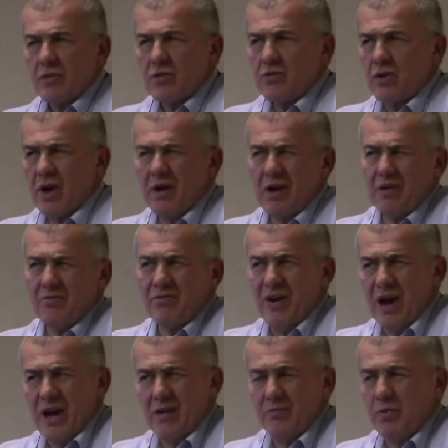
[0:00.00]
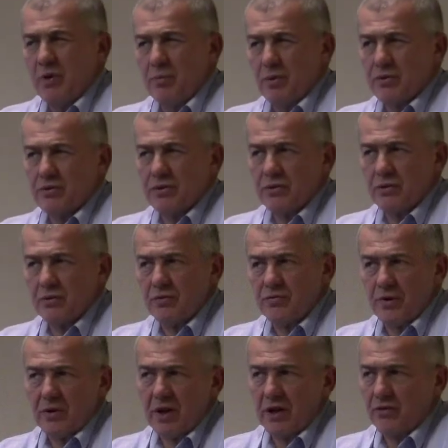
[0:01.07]
should I invite people to
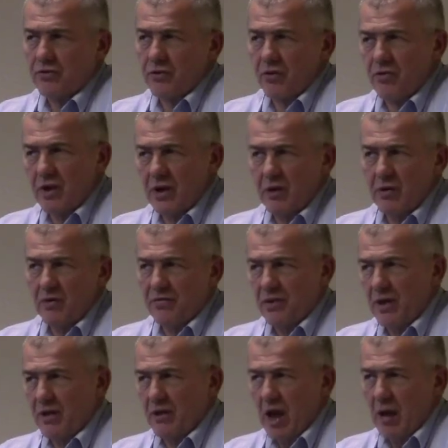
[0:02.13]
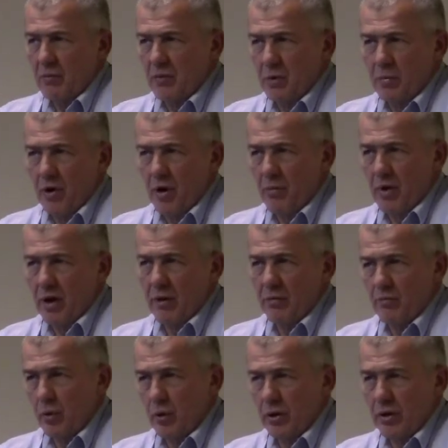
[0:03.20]
fill out a survey if they happen upon my
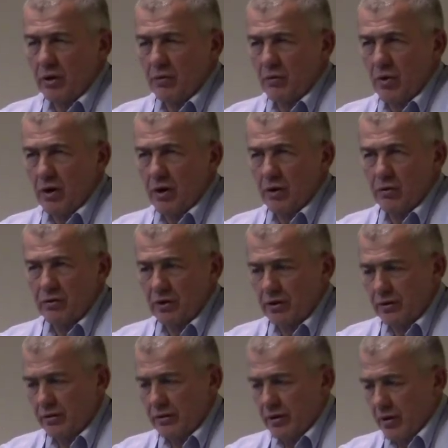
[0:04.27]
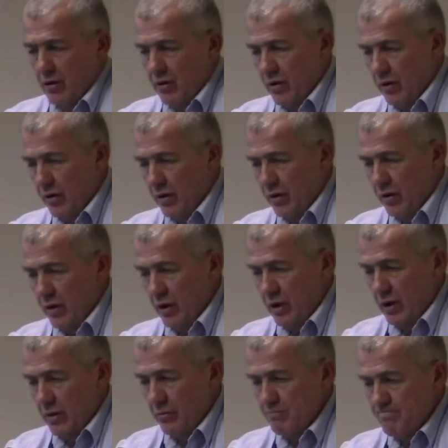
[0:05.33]
book and want to use it? Or
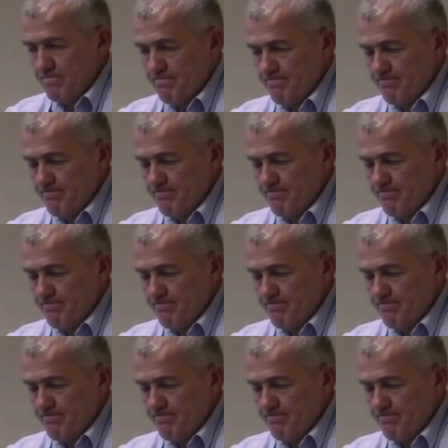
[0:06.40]
um,